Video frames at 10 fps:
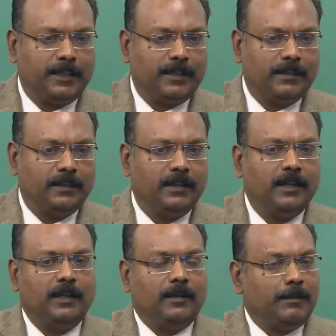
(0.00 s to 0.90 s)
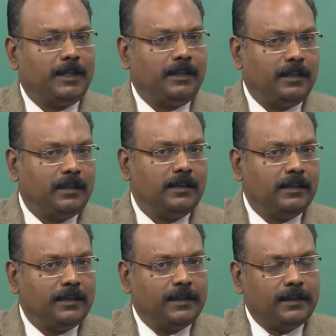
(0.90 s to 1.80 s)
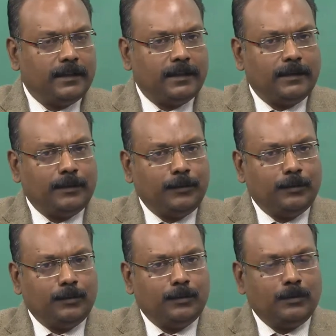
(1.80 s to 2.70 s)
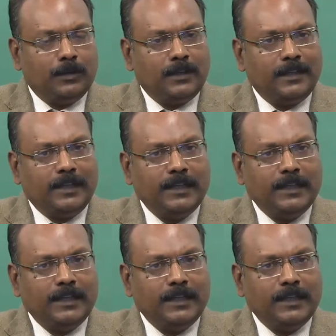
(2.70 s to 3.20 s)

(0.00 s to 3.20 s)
matter, but then you do not